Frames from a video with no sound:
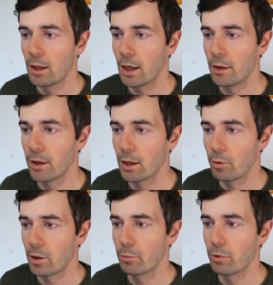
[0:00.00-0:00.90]
And then I
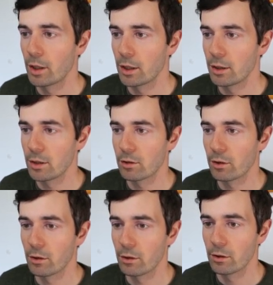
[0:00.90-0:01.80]
want to bring these
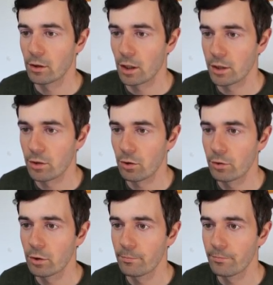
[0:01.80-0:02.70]
other guys
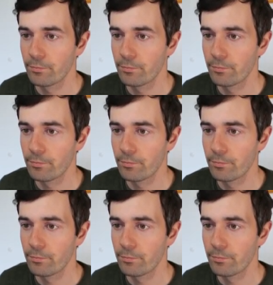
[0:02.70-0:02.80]
over.